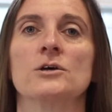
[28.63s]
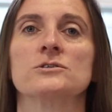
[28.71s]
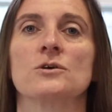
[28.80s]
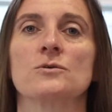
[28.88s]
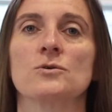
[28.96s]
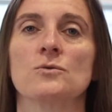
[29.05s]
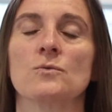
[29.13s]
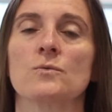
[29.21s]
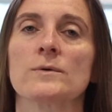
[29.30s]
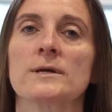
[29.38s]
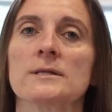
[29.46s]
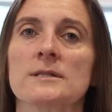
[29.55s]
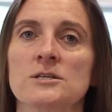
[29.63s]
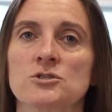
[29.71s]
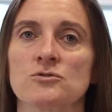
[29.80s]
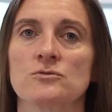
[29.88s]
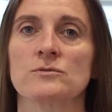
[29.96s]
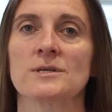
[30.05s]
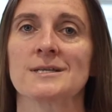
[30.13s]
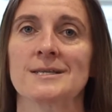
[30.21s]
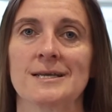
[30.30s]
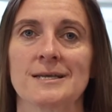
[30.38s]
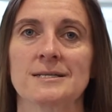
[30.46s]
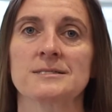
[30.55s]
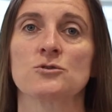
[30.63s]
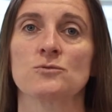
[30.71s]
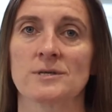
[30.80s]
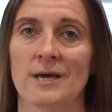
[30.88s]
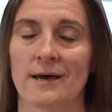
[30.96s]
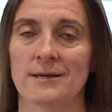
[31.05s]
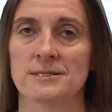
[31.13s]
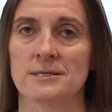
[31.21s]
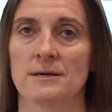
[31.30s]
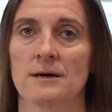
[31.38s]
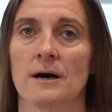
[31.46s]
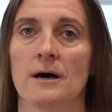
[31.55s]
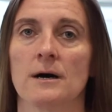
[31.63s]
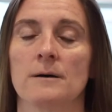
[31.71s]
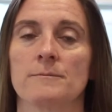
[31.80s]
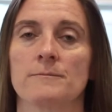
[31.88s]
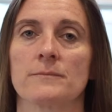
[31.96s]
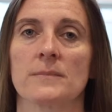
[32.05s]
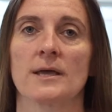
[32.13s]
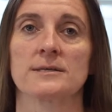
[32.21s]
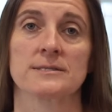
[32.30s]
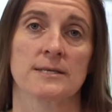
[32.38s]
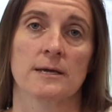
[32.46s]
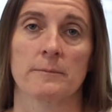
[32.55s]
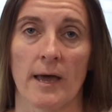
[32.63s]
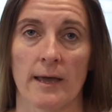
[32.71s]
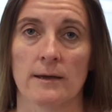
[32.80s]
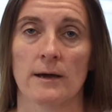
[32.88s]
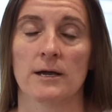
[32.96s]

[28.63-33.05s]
So you really truly need to get a CMA,